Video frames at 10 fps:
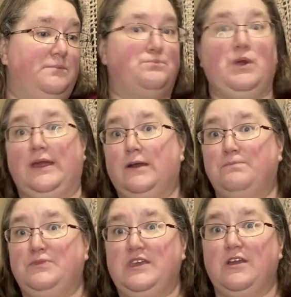break up
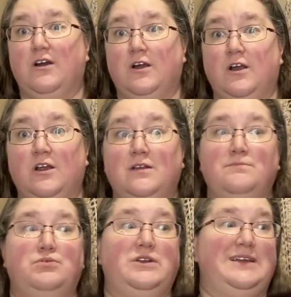the yarn,
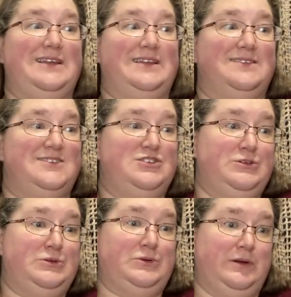put it
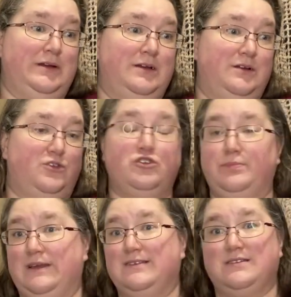into
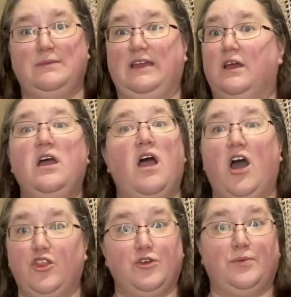groupings, and make
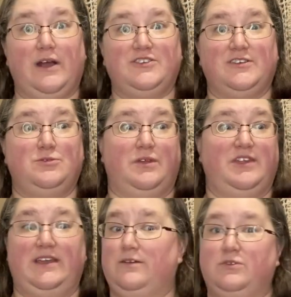other projects with
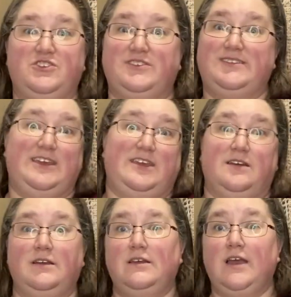it. And we'll just see
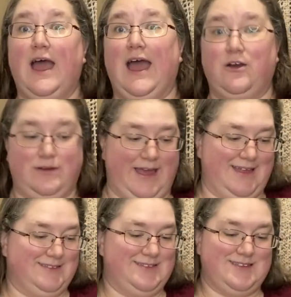how it
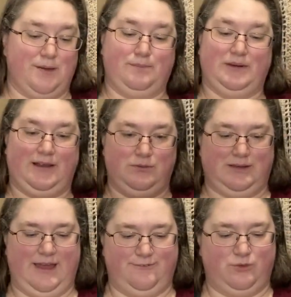ends up. But I will
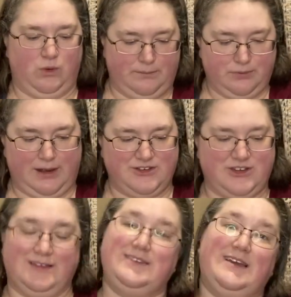have one
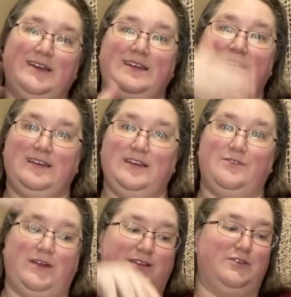project
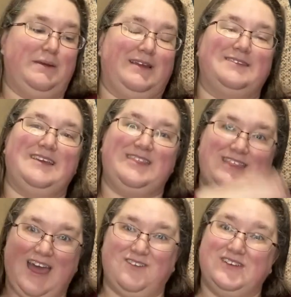where I can look back and say,
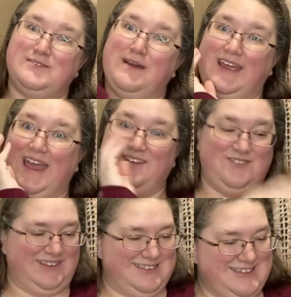that was my
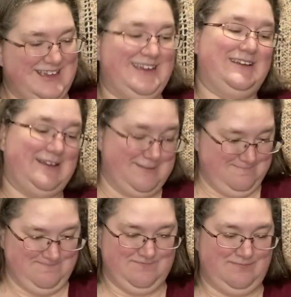Advent. And
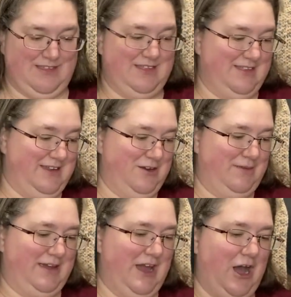there
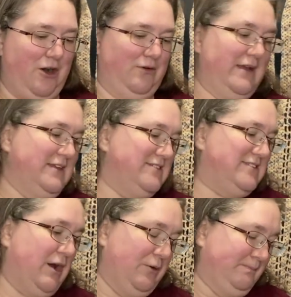we go.
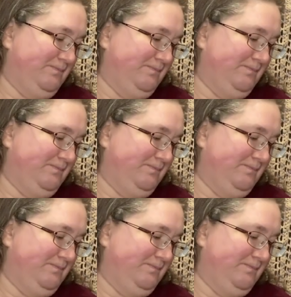So